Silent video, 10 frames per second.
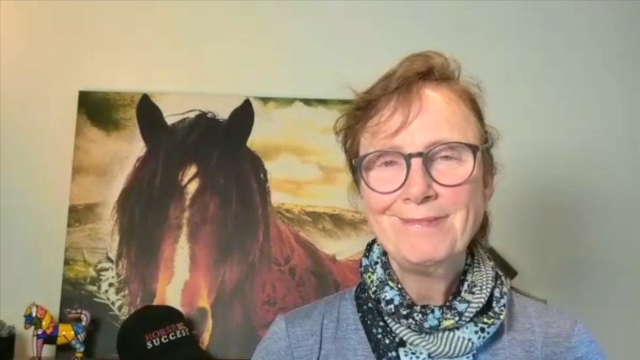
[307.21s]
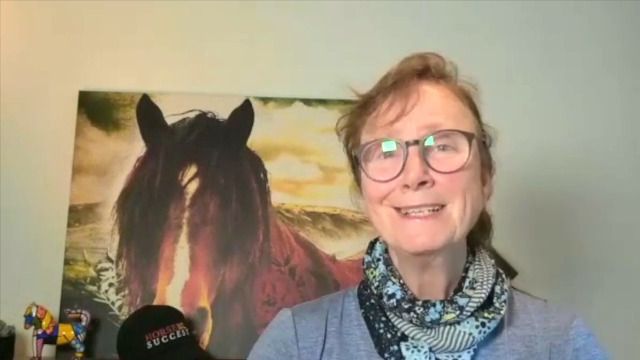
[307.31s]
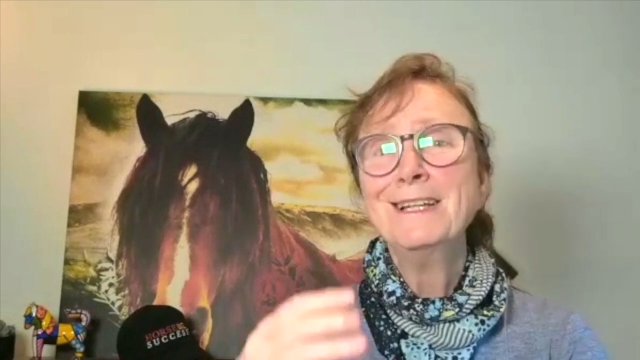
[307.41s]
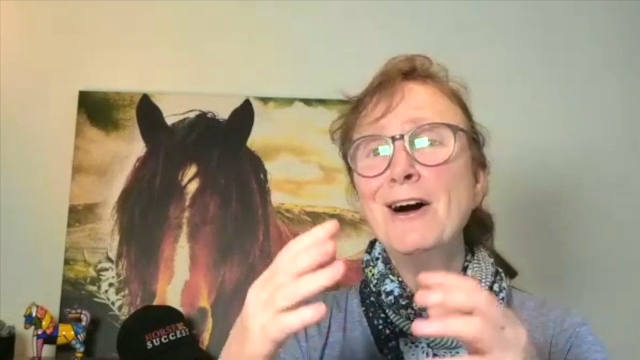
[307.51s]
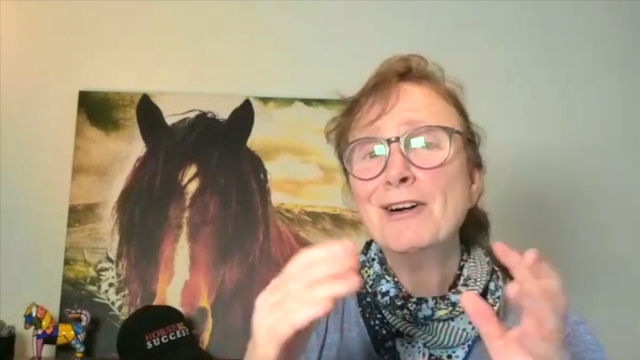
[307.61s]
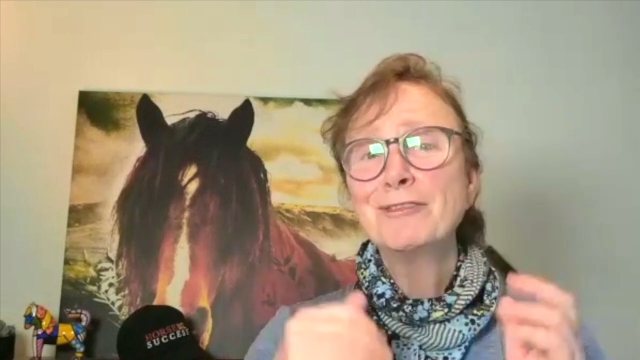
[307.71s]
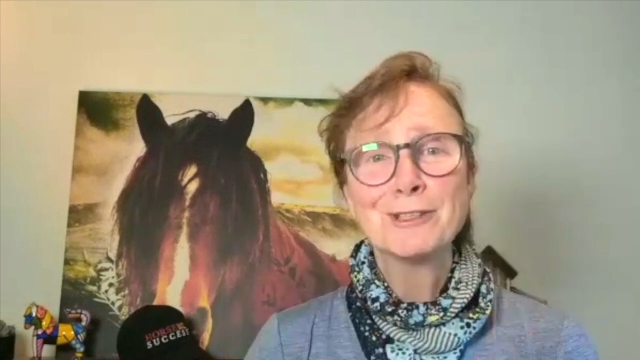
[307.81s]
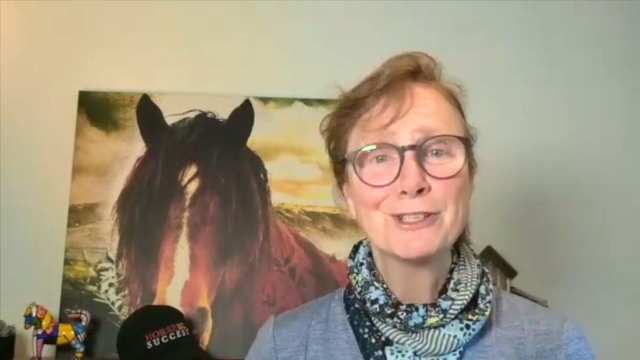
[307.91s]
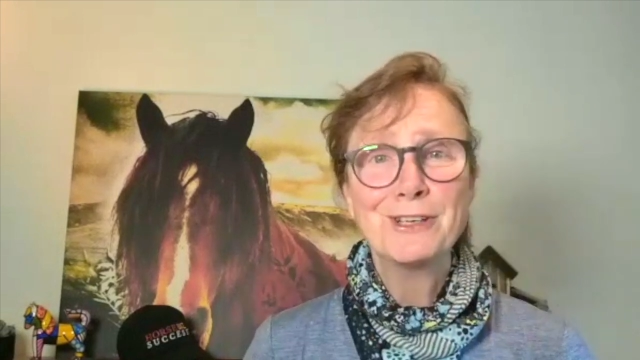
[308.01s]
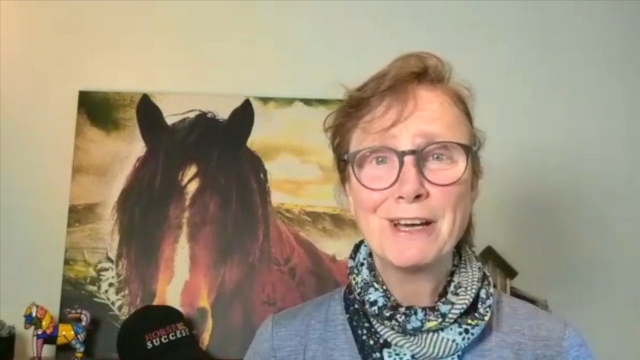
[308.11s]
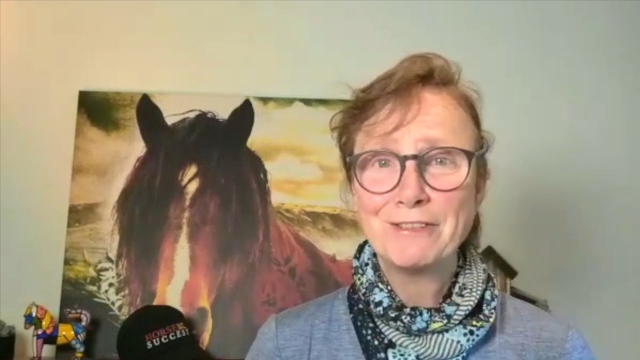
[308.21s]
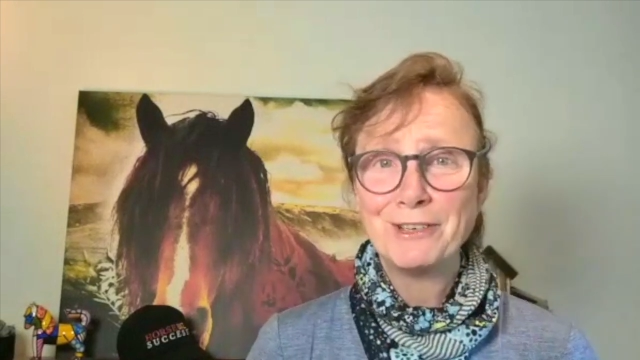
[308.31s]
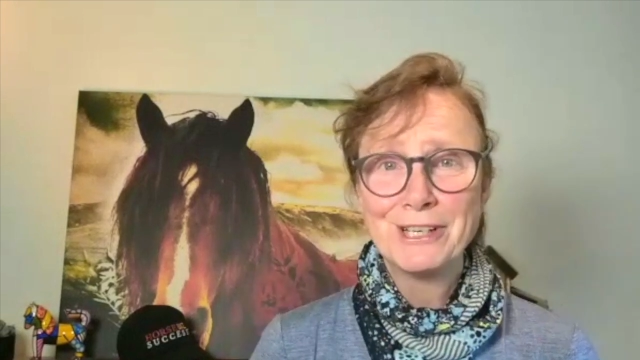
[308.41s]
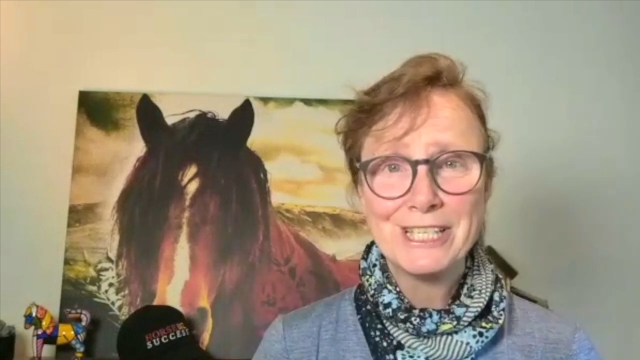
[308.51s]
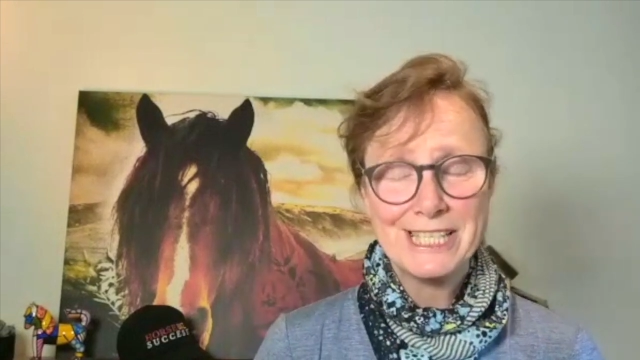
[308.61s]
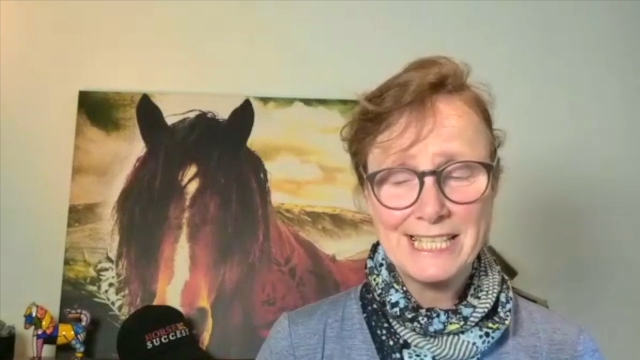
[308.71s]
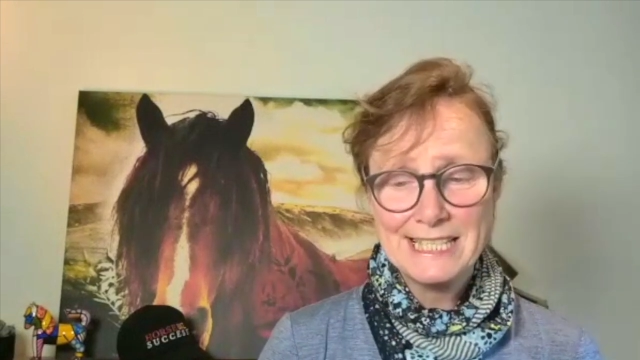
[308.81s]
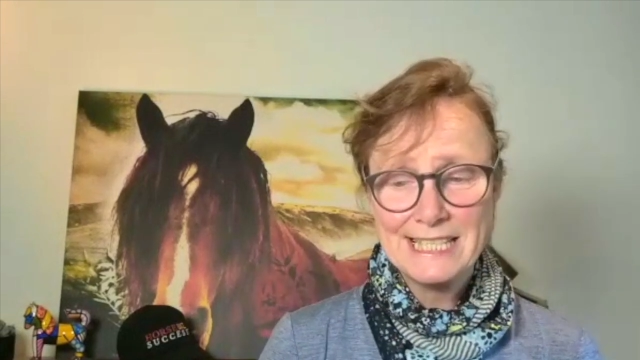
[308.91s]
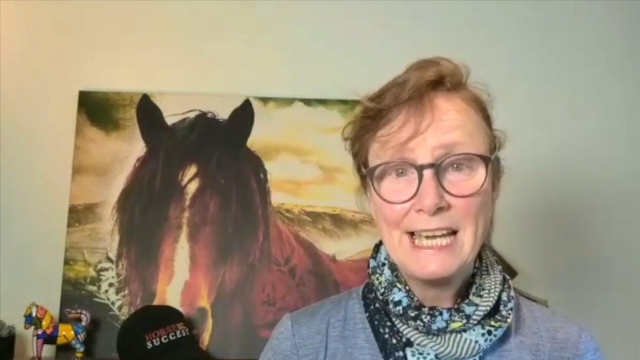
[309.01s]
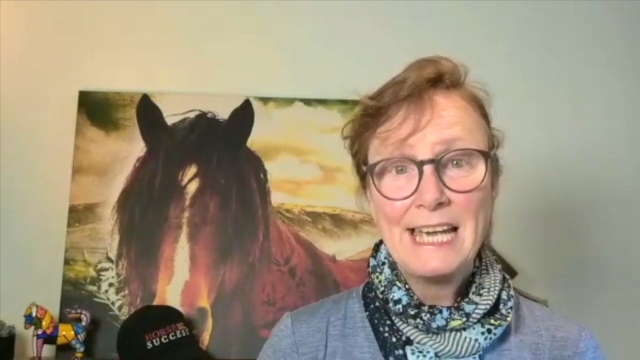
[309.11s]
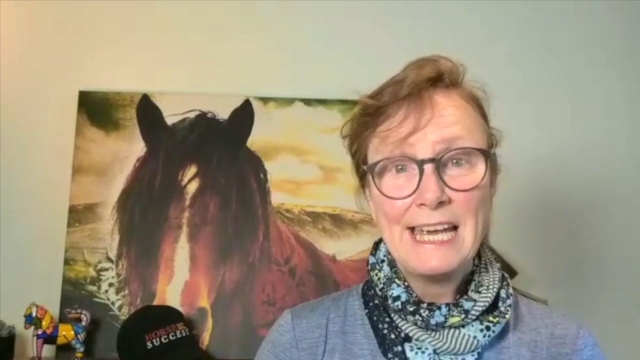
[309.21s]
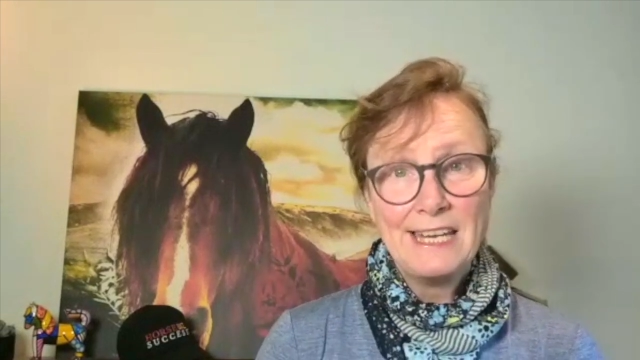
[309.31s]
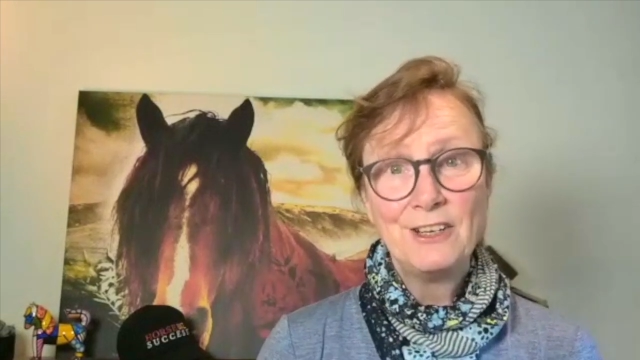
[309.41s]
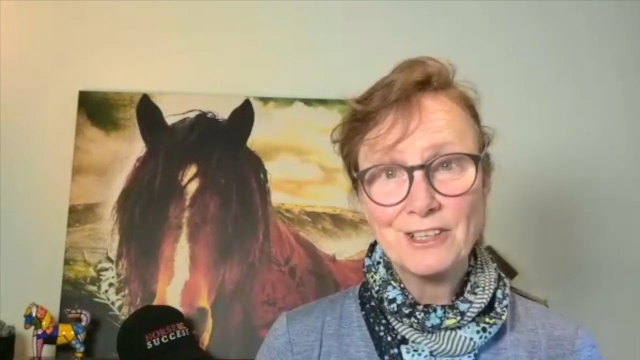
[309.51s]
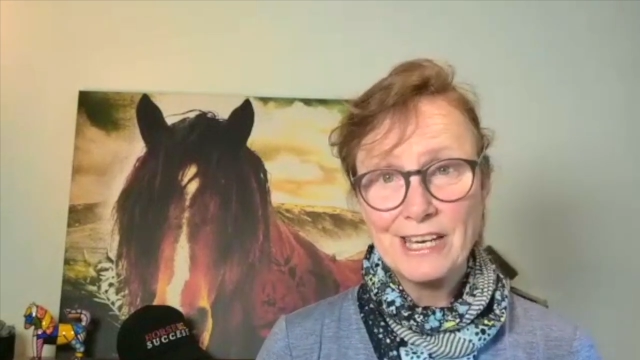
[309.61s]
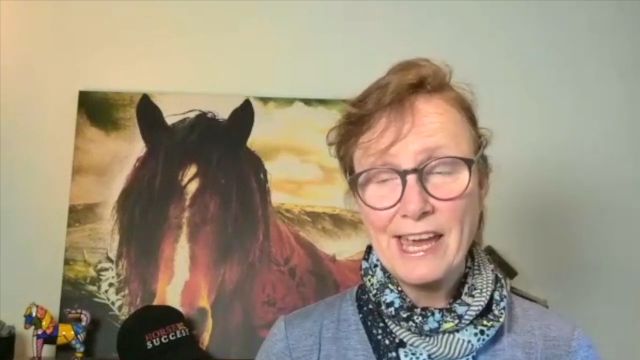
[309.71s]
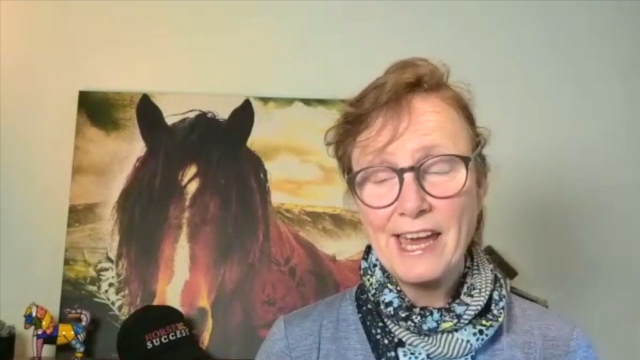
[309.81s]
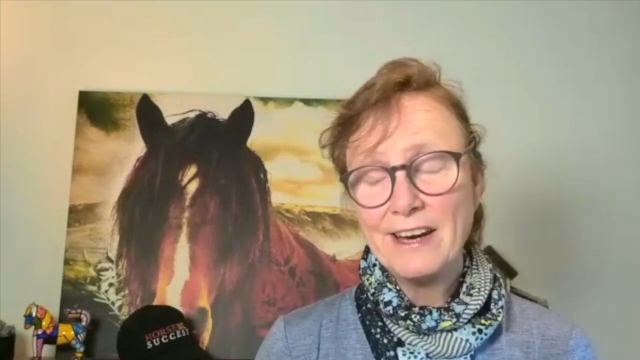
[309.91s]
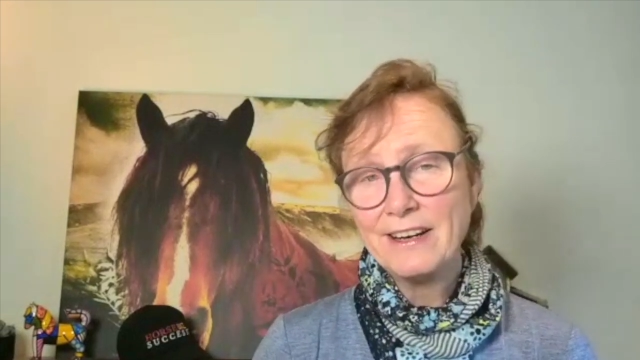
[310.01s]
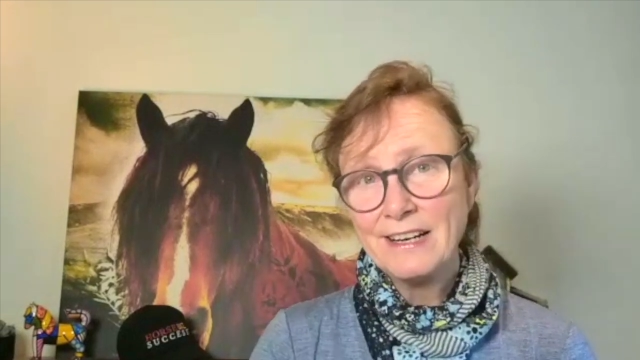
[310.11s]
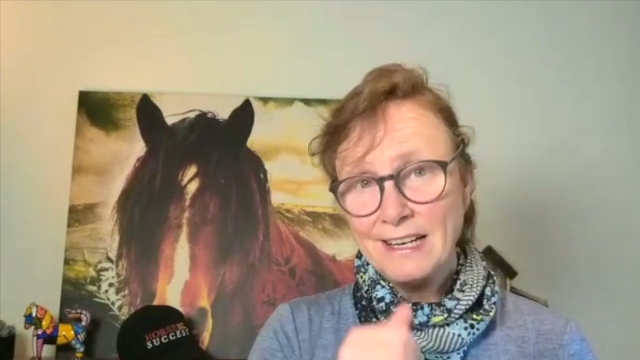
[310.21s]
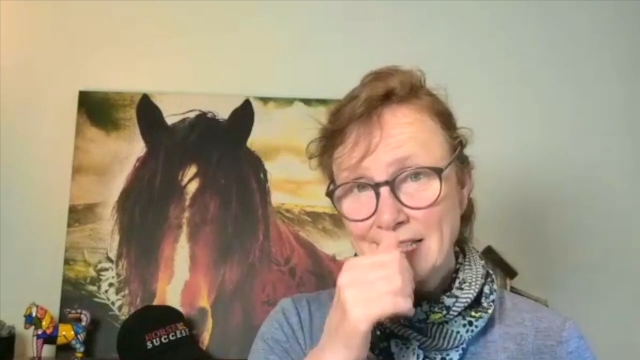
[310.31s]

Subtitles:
And now, of course, you have horses in your care,